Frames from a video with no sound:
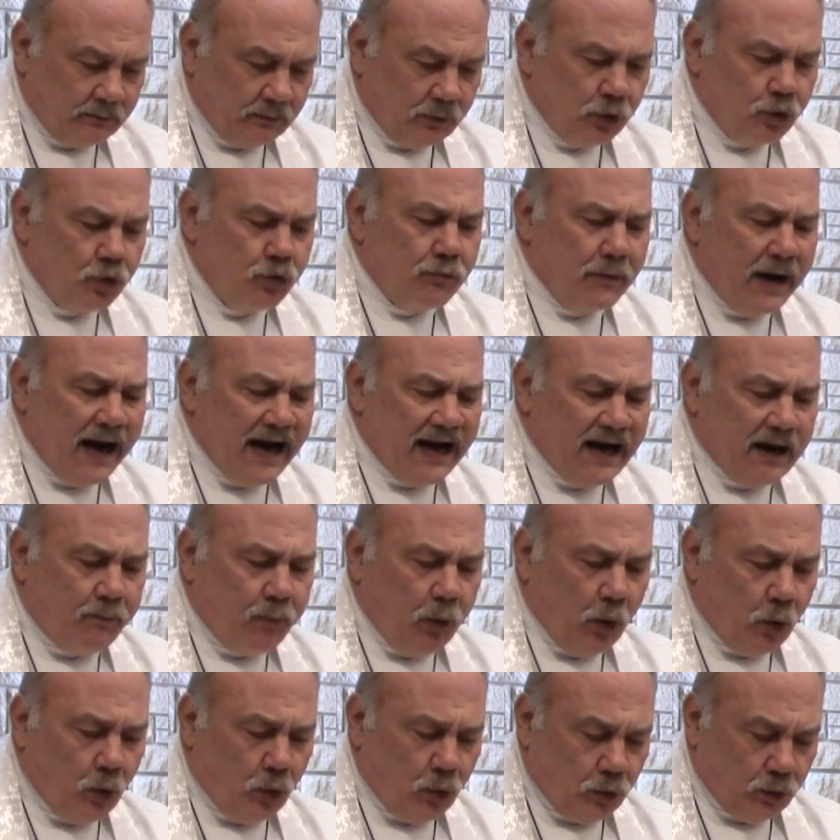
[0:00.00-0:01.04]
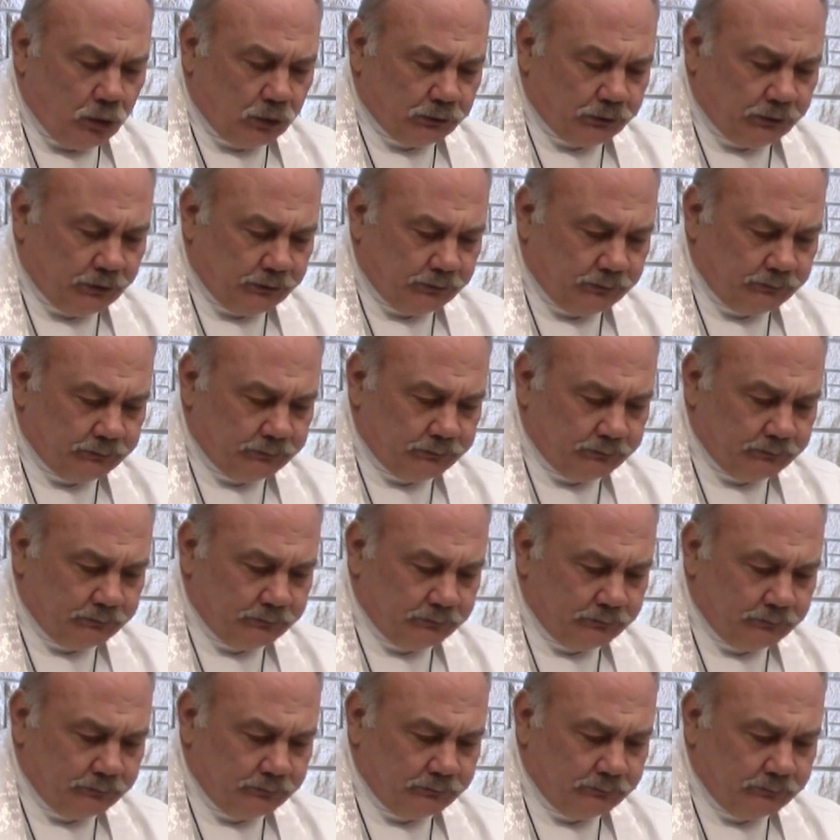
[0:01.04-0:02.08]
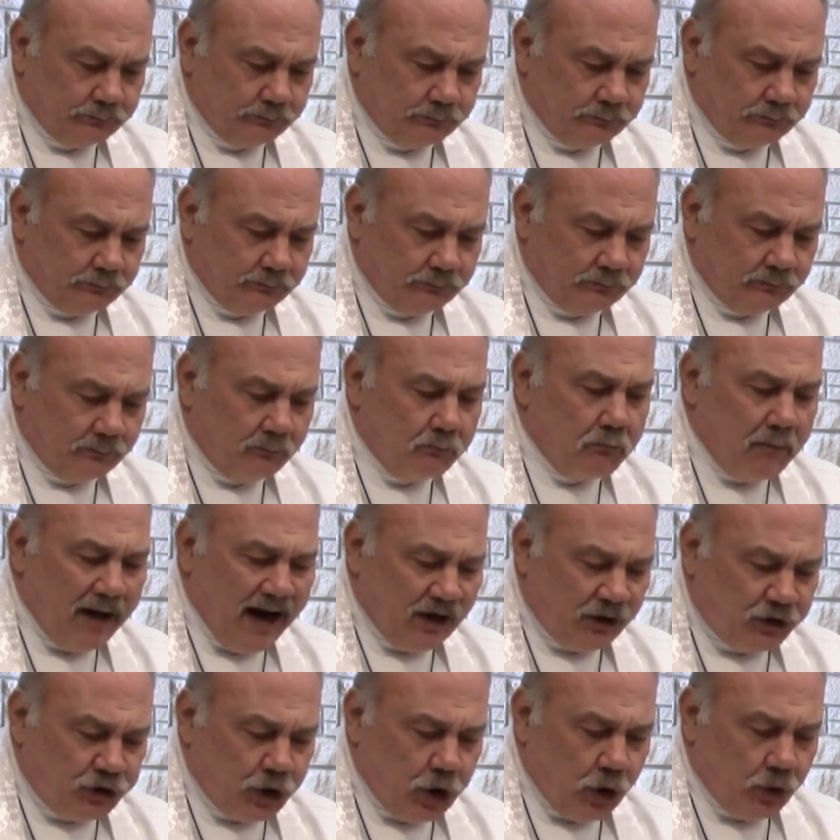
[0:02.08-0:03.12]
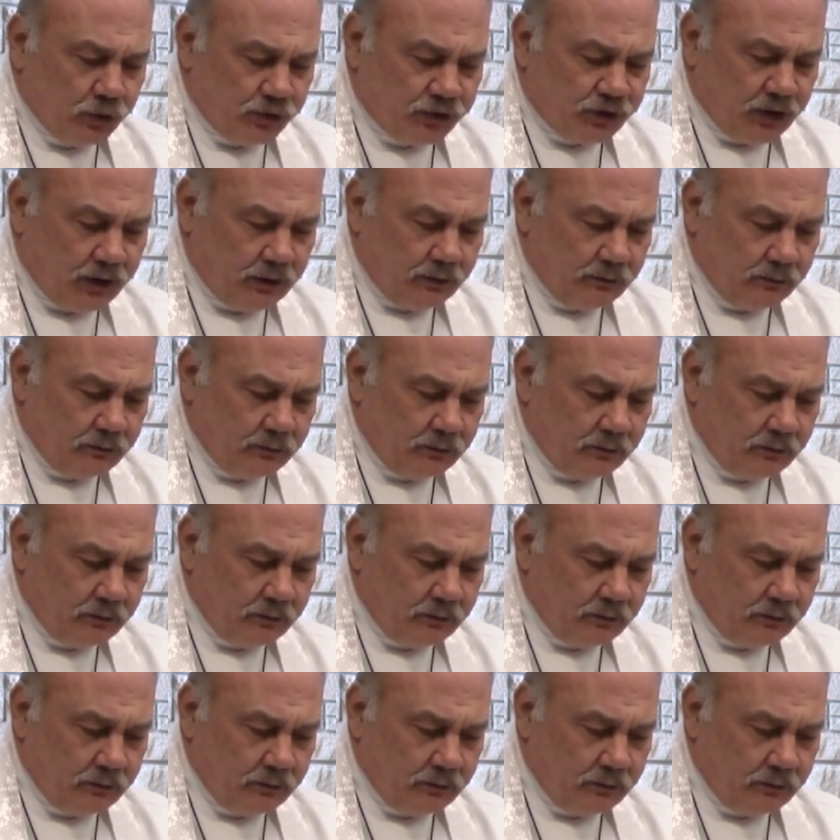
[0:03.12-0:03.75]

whom I uphold, my chosen,